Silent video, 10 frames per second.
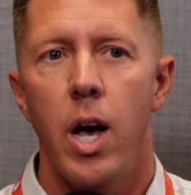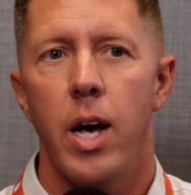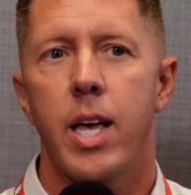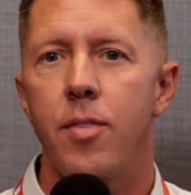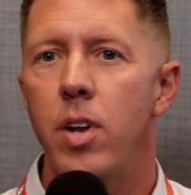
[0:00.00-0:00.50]
a
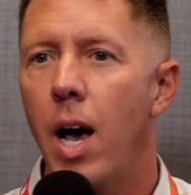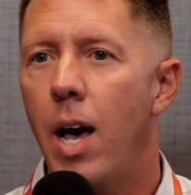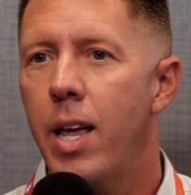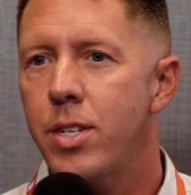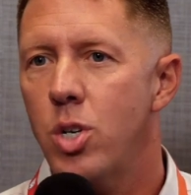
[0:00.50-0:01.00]
kind of a
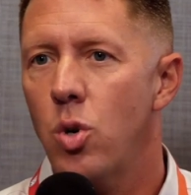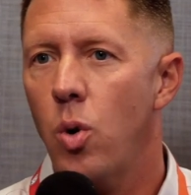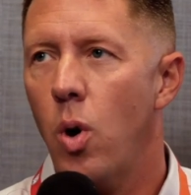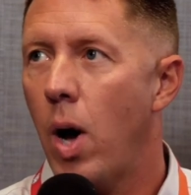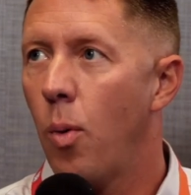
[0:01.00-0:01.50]
non-answer.
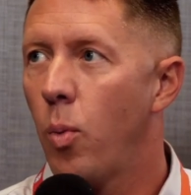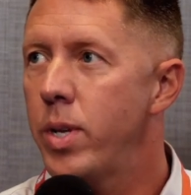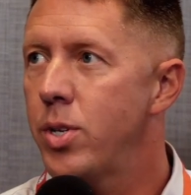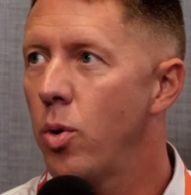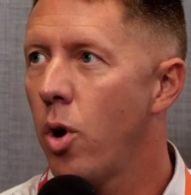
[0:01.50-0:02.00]
Uh, we
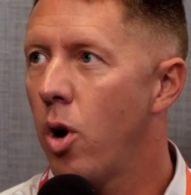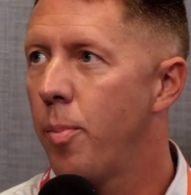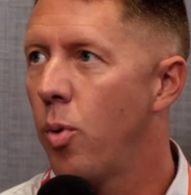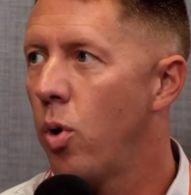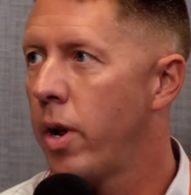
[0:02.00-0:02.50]
told our
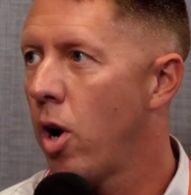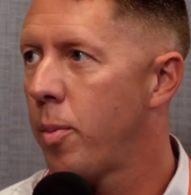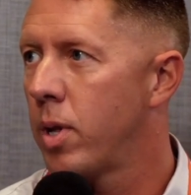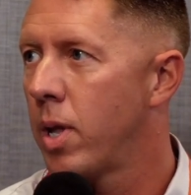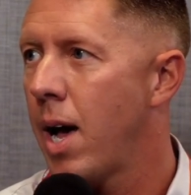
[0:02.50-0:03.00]
board at
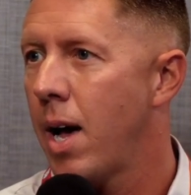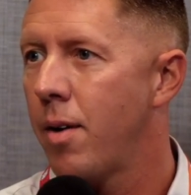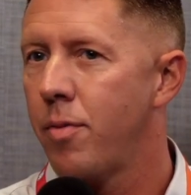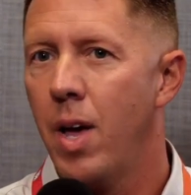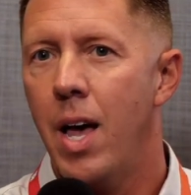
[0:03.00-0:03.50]
Auburn
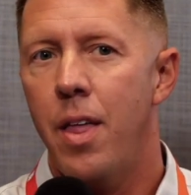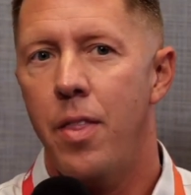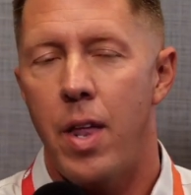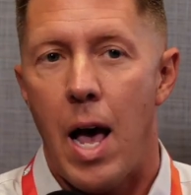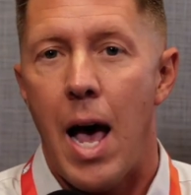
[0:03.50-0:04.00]
Live
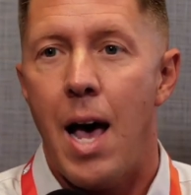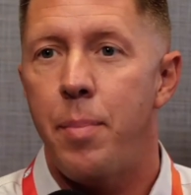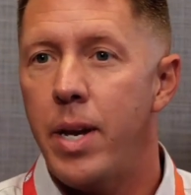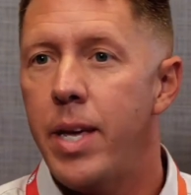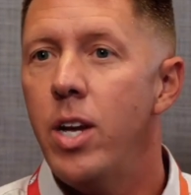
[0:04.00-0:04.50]
I've
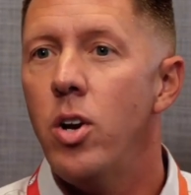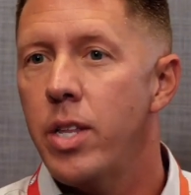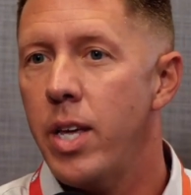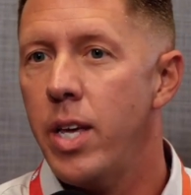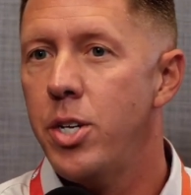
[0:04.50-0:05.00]
been hearing
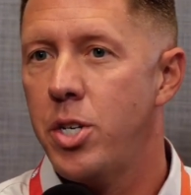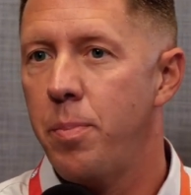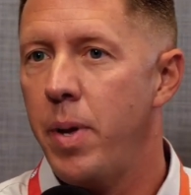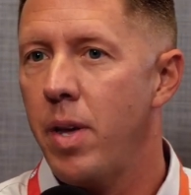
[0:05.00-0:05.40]
that he should be